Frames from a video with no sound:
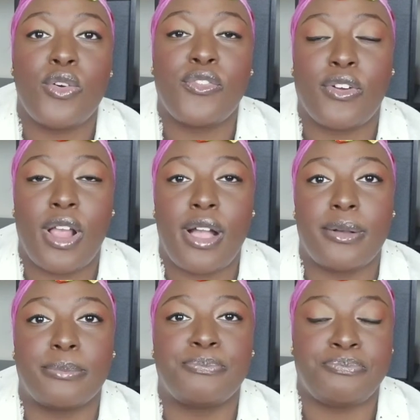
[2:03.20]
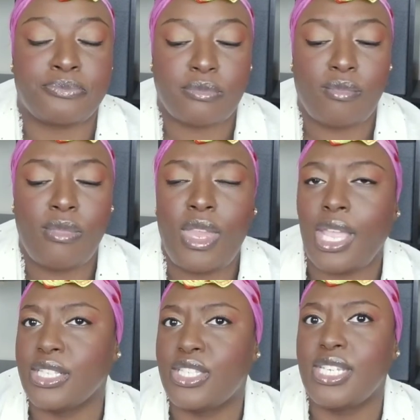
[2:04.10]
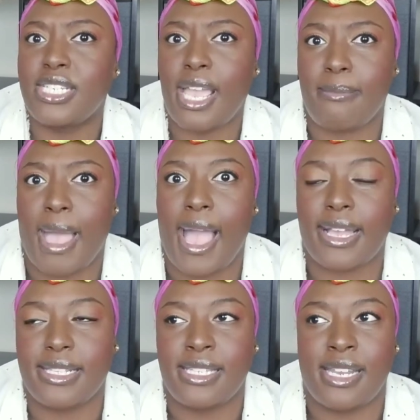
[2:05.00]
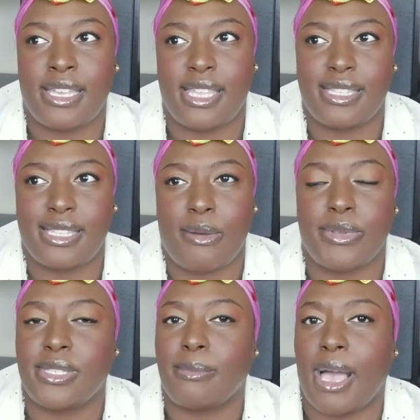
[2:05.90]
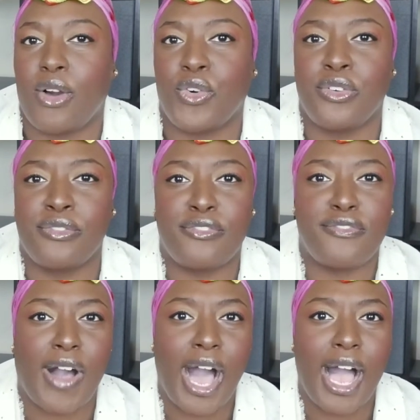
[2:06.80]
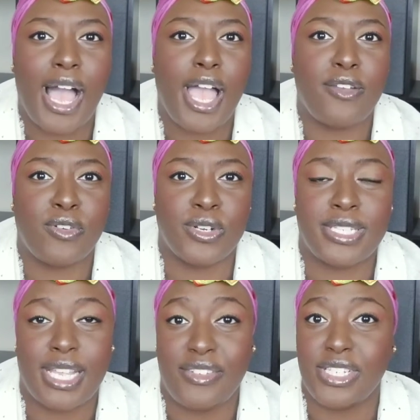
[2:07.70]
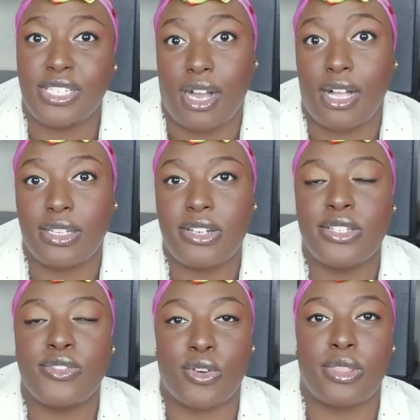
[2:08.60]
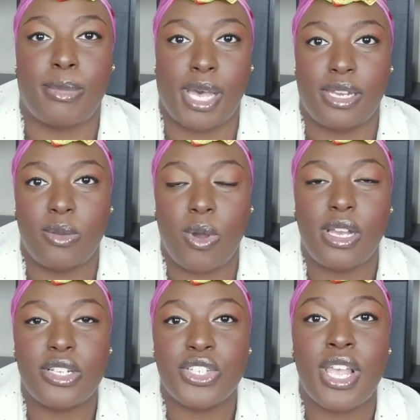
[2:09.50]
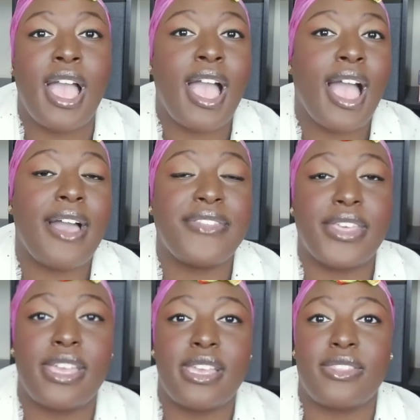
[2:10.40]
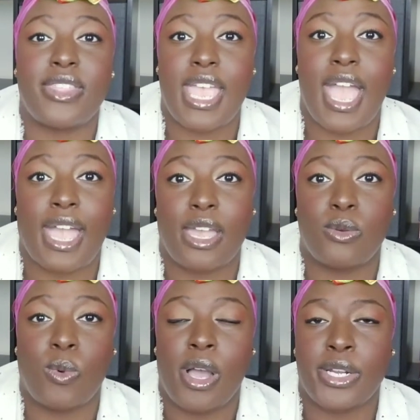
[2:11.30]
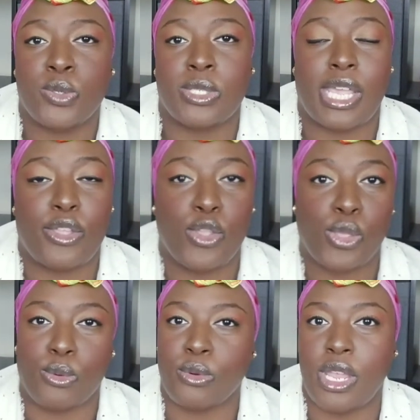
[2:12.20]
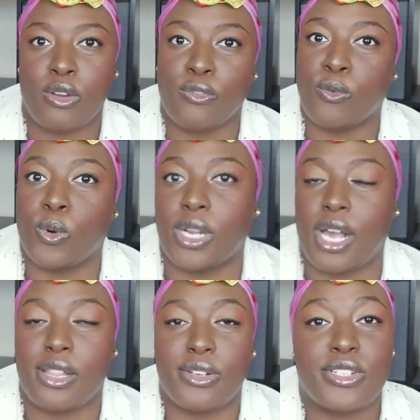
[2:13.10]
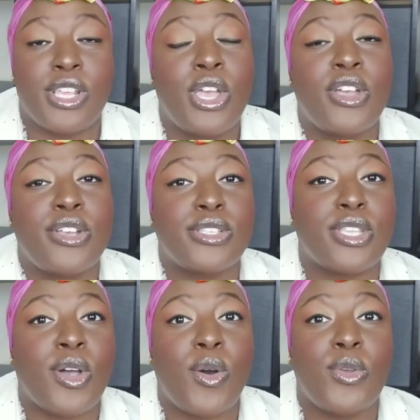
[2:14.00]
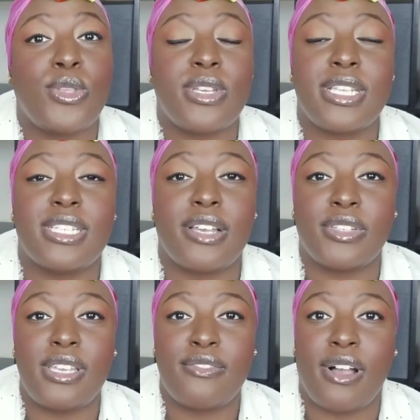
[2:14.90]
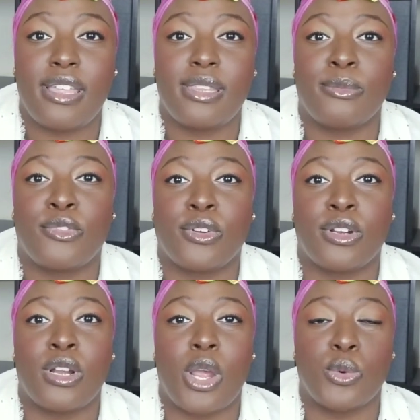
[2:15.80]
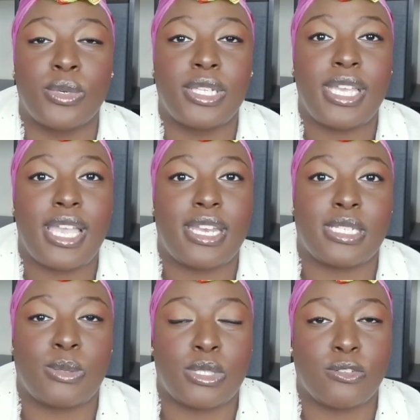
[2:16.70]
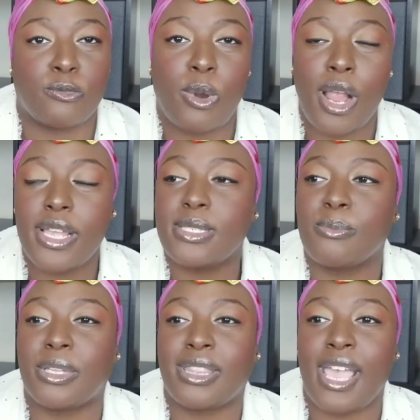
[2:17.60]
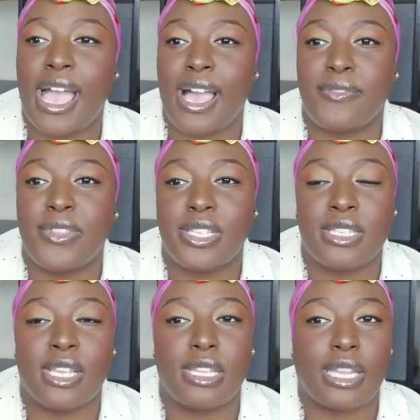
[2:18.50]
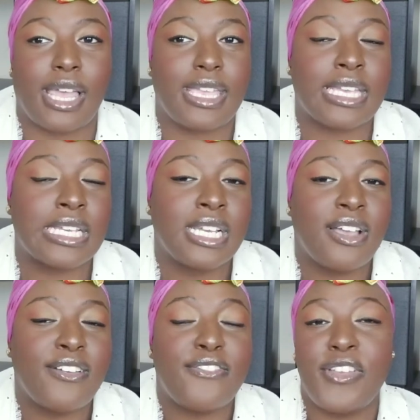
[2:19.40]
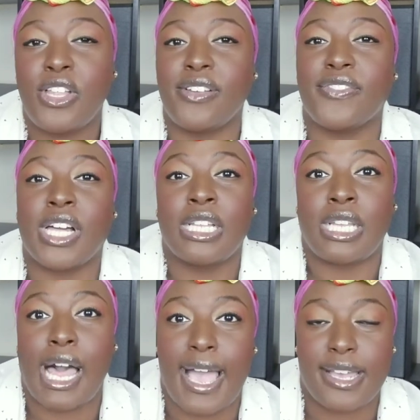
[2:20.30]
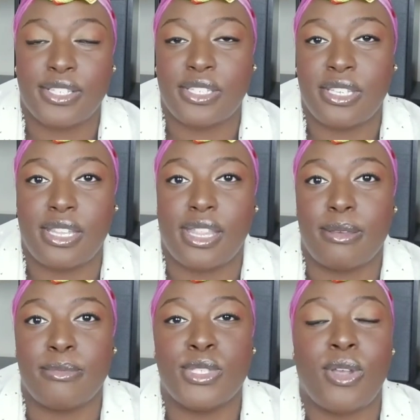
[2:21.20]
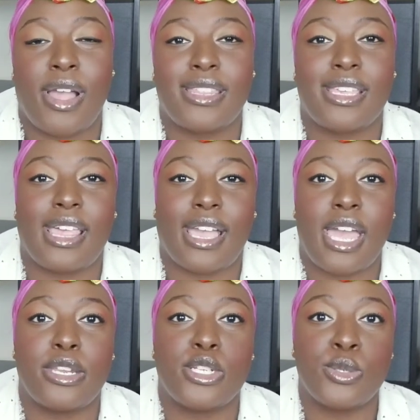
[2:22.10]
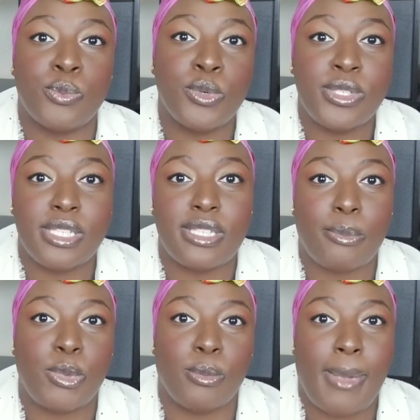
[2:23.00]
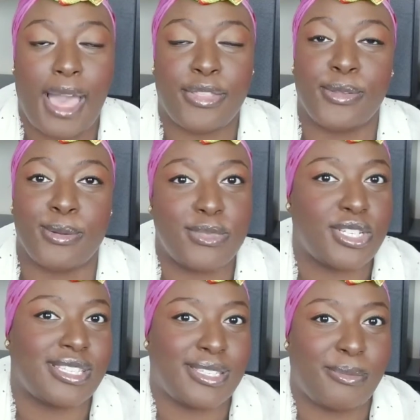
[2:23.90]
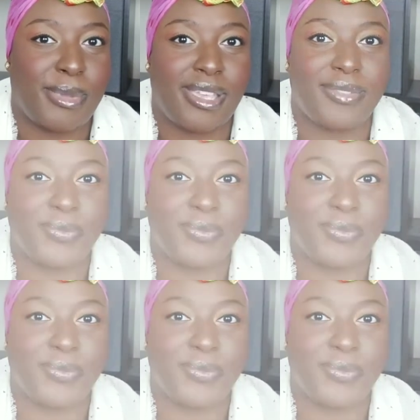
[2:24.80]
from TJ Maxx, and I think that was about $5 or $7 for the body wash, and then they hand wash with like $3 or $4. So you can definitely find them for a really inexpensive price, but they have this like feel of class to them, so I think that kind of spruces up your bathroom just a bit.